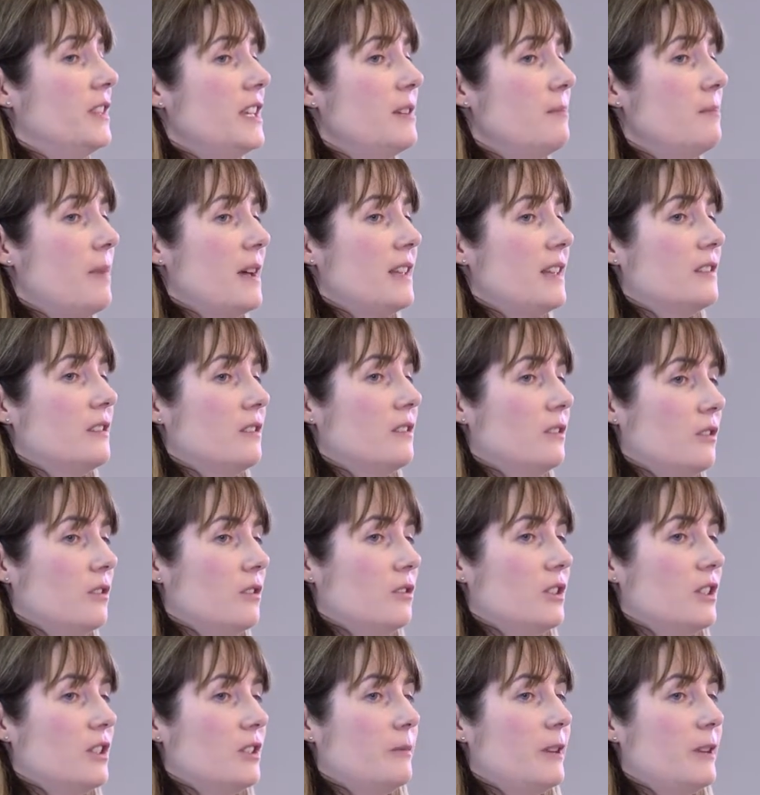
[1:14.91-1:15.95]
the best
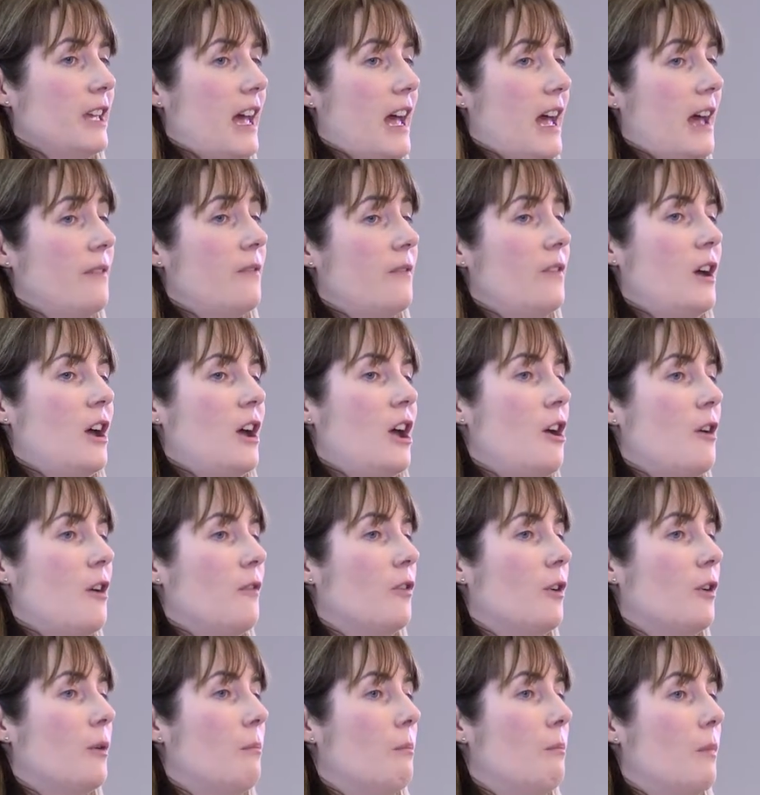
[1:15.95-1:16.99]
solutions we have
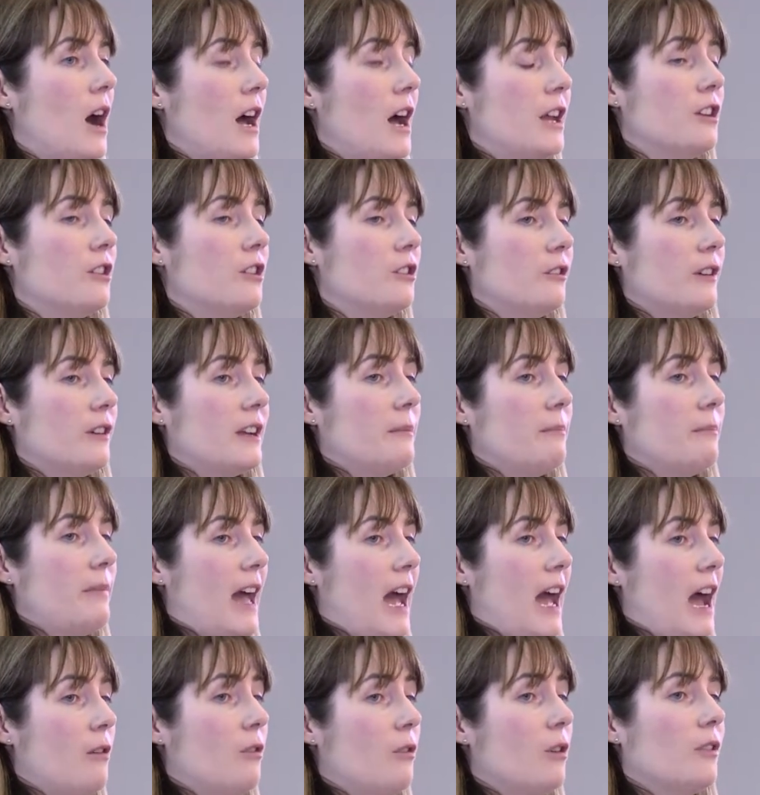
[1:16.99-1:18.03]
for monitoring
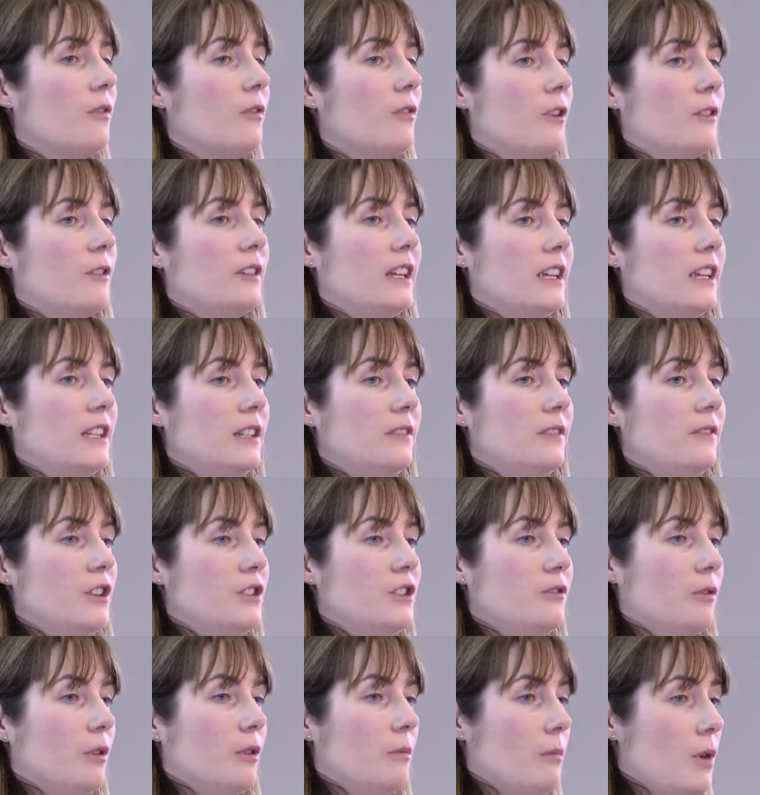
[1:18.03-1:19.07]
power for an
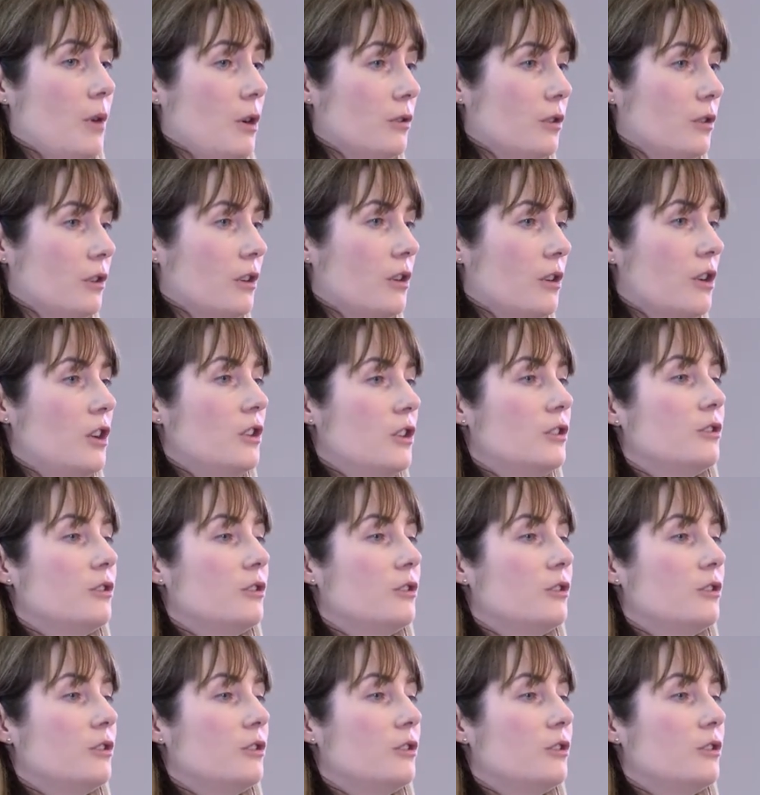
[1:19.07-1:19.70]
individual motor.